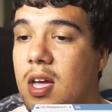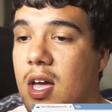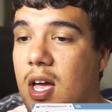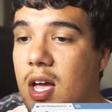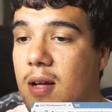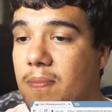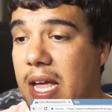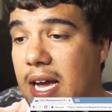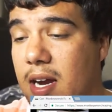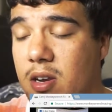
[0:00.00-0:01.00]
The
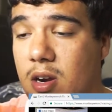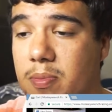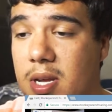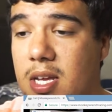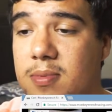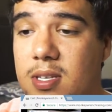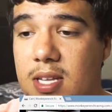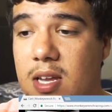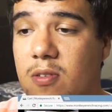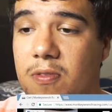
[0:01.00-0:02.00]
higher RPMs is
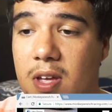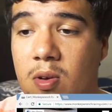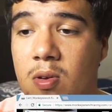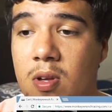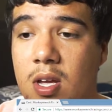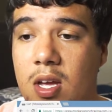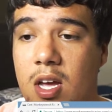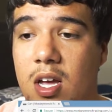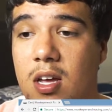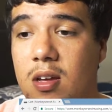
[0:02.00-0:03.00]
tend to fail.
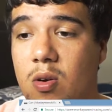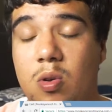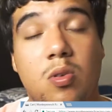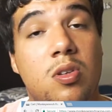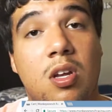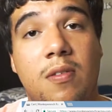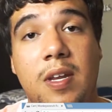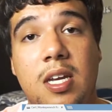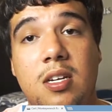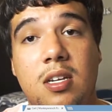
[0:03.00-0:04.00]
oil start
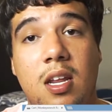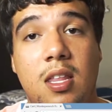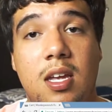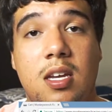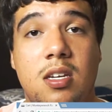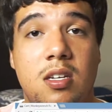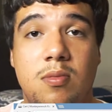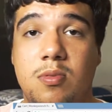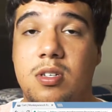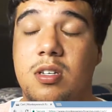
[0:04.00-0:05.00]
the engine, and the
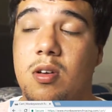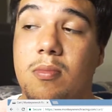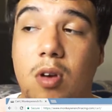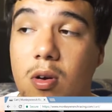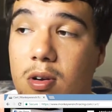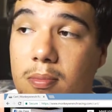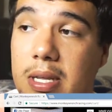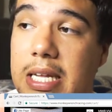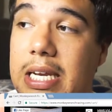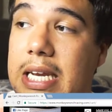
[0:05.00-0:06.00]
engines were just gonna go
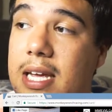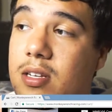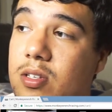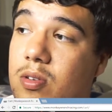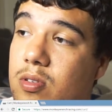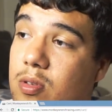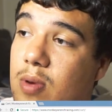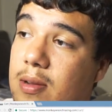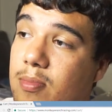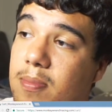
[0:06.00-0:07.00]
completely dead. So to
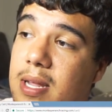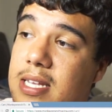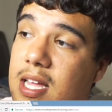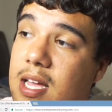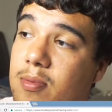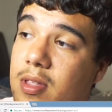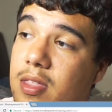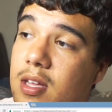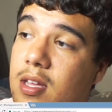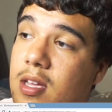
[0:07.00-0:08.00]
replace with
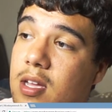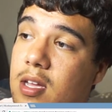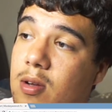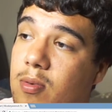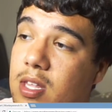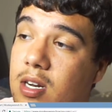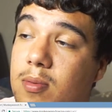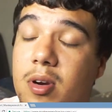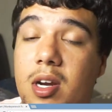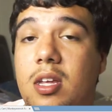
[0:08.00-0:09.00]
an
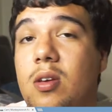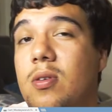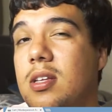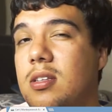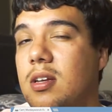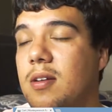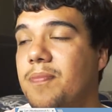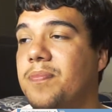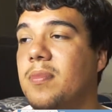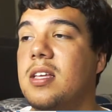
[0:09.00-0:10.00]
upgraded unit, it's a
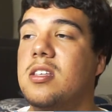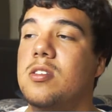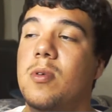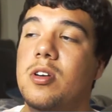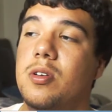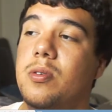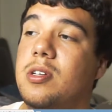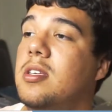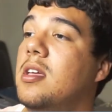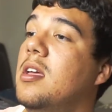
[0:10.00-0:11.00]
smart
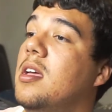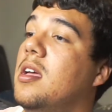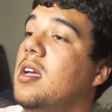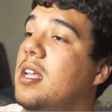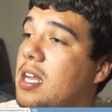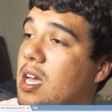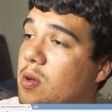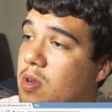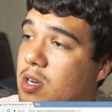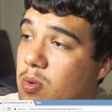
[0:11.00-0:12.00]
choice. Now I
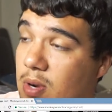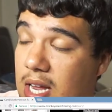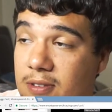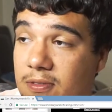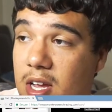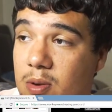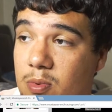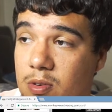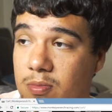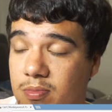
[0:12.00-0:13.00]
want to do a line
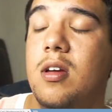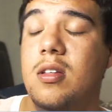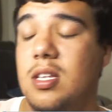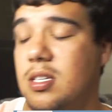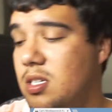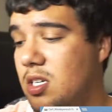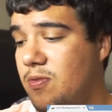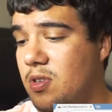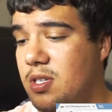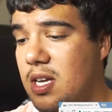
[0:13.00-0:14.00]
flywheel. This is just
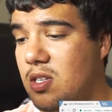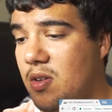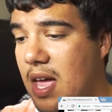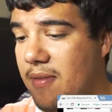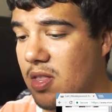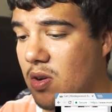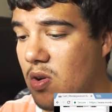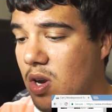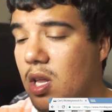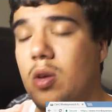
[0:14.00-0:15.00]
for the sake of having the
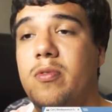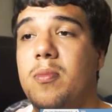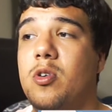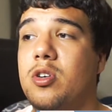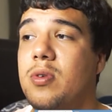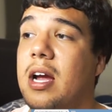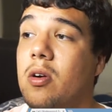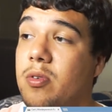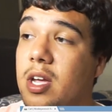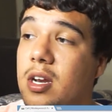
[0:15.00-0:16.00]
car a little bit more track
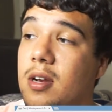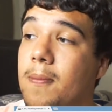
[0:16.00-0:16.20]
oriented.